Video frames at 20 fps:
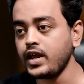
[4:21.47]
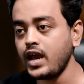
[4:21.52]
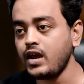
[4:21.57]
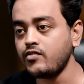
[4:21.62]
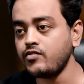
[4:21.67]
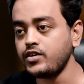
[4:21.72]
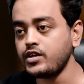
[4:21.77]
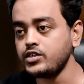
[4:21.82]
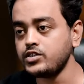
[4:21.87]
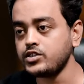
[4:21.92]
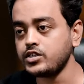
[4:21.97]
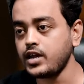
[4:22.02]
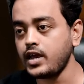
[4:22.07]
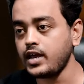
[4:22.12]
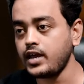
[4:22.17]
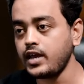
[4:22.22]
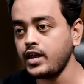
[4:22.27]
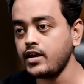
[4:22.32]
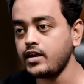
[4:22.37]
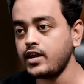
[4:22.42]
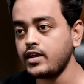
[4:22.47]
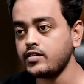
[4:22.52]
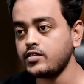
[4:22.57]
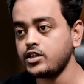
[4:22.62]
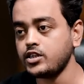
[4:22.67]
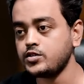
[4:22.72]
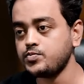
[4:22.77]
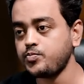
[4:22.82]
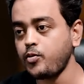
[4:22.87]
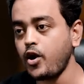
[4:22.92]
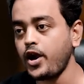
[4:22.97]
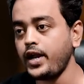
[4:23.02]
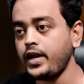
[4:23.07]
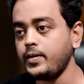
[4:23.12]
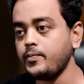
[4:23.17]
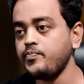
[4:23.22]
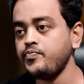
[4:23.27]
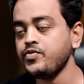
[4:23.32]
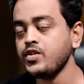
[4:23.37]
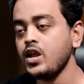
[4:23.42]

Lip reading: average here at this point.